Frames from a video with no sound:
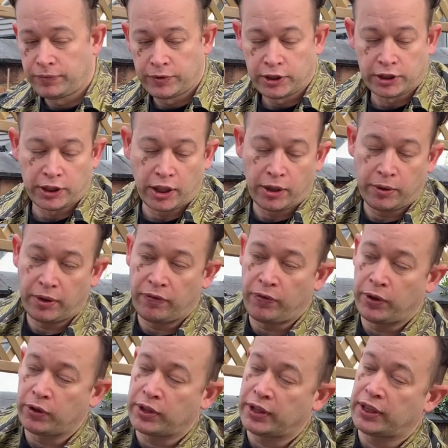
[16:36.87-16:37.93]
So if we
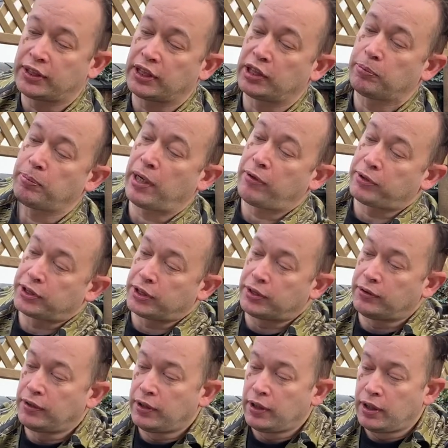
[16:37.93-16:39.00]
look at this in comparison,
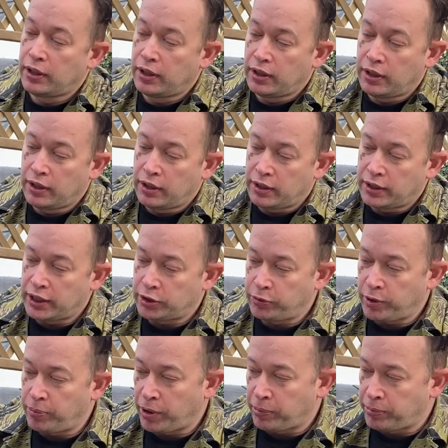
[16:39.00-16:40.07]
this
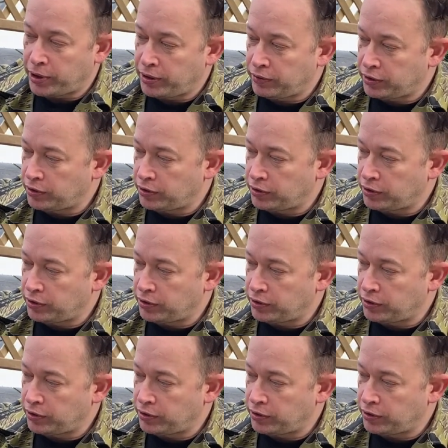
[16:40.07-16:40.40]
Repro boot,